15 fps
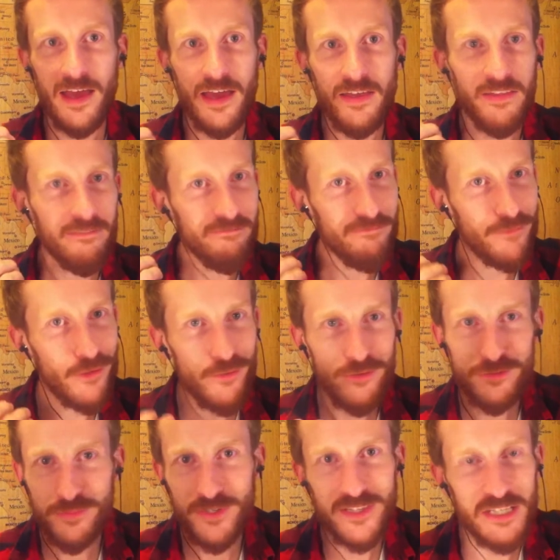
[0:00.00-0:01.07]
And there
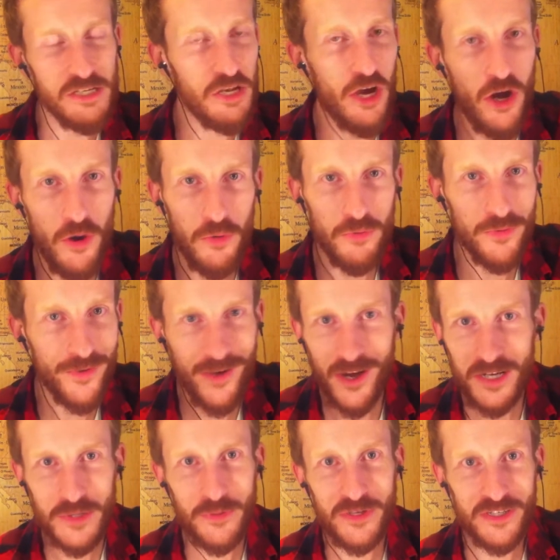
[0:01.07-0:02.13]
was really no
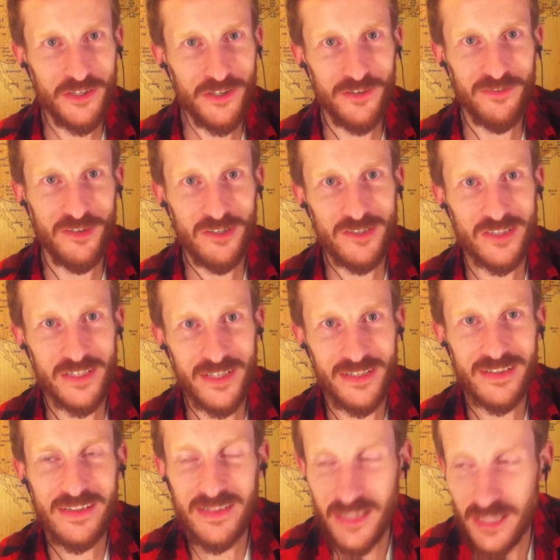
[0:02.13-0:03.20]
not going to university.